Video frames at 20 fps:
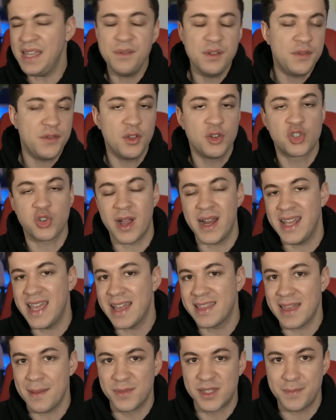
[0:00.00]
Even if you try to
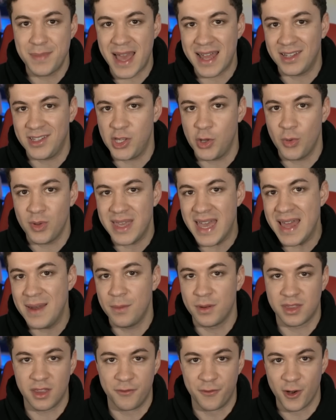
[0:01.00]
get them to battle you
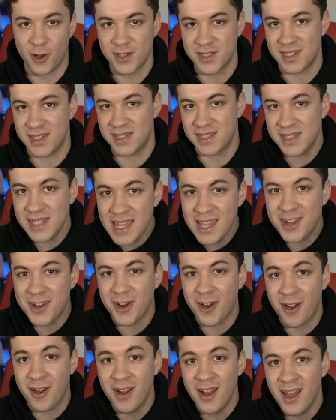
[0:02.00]
again with the Versus
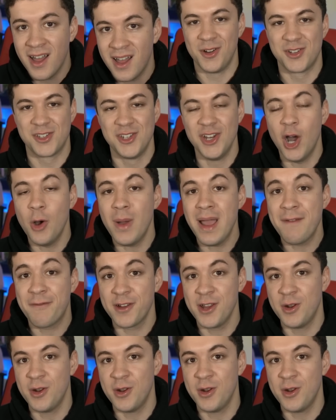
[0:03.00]
Seeker, there's no way